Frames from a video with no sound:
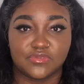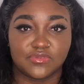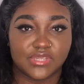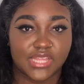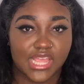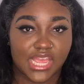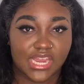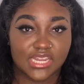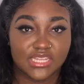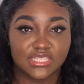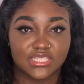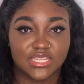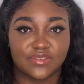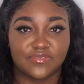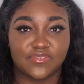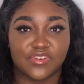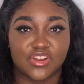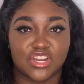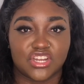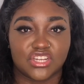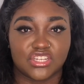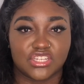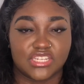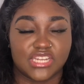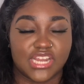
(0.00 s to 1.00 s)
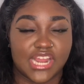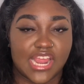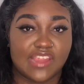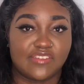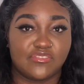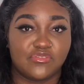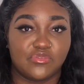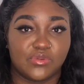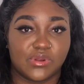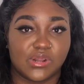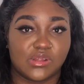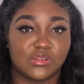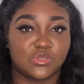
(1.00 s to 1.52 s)
Candace version that
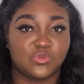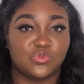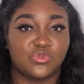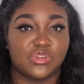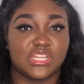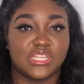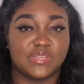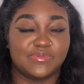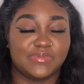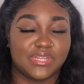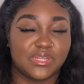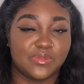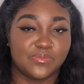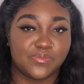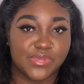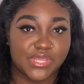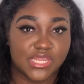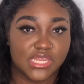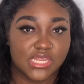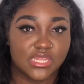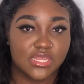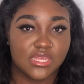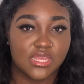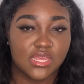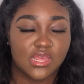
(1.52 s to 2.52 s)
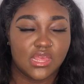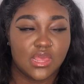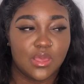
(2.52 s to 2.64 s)
everyone else wanted me to be,